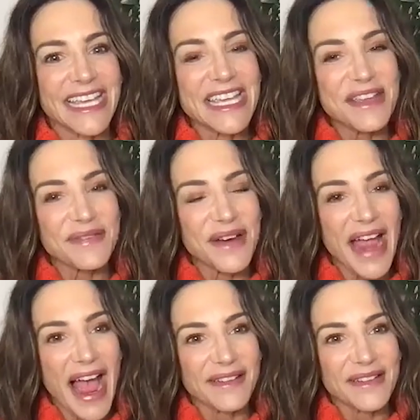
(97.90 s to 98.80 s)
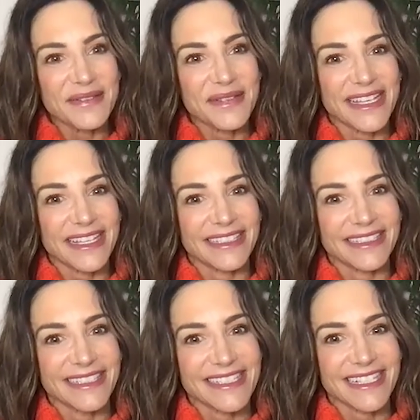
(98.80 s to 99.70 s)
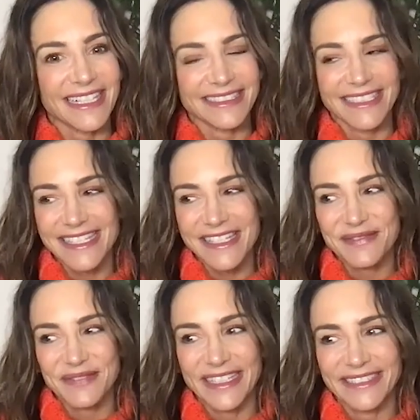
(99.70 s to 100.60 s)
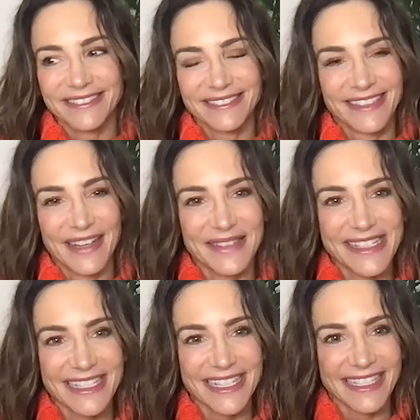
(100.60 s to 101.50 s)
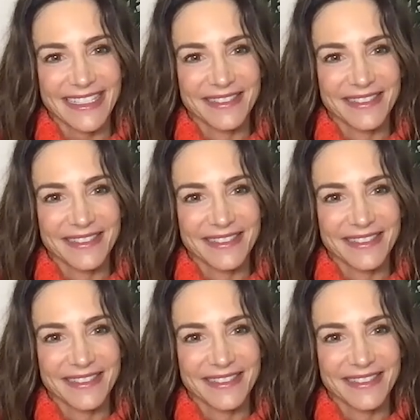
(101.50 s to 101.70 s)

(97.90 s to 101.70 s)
you for having me, John. This is fun. I'm excited.